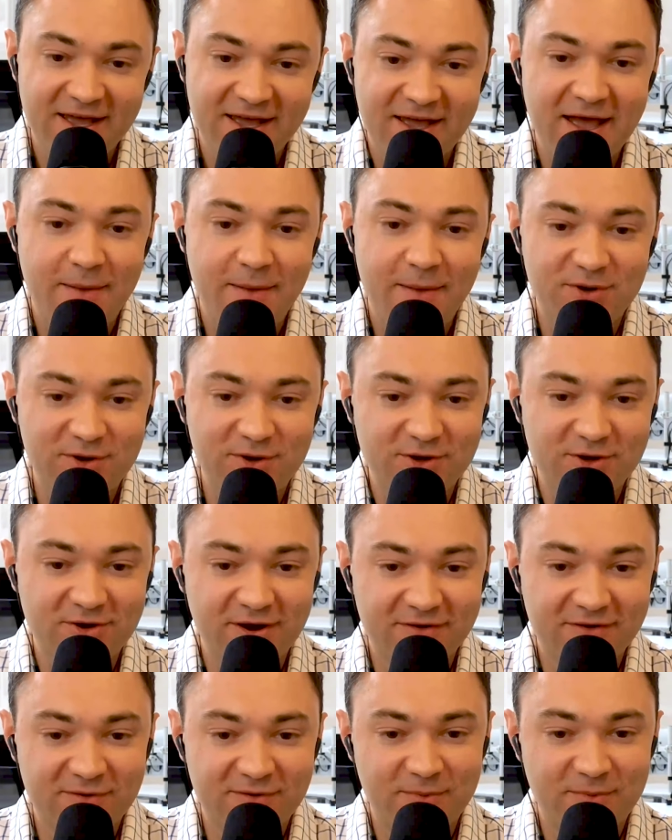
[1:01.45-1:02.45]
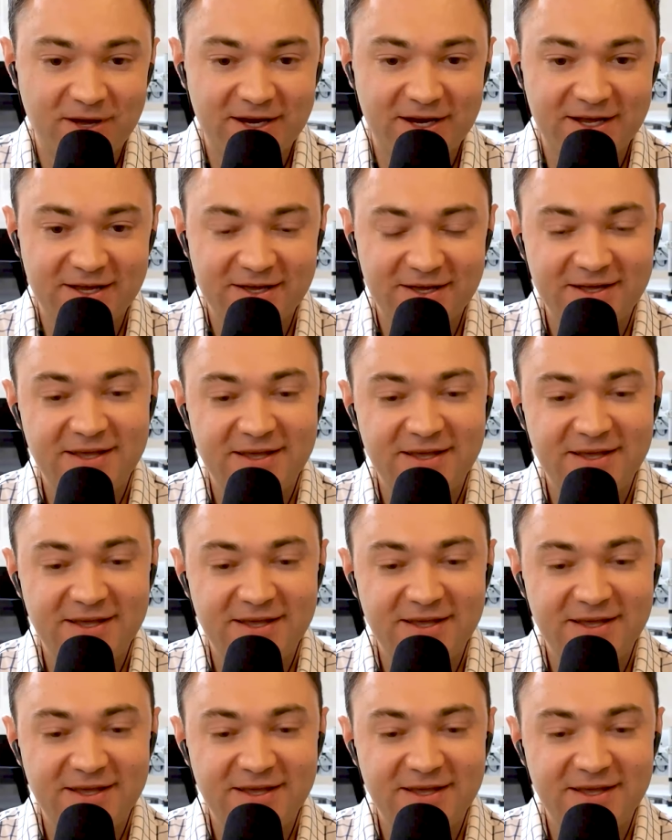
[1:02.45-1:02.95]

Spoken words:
Happy New Year, everybody.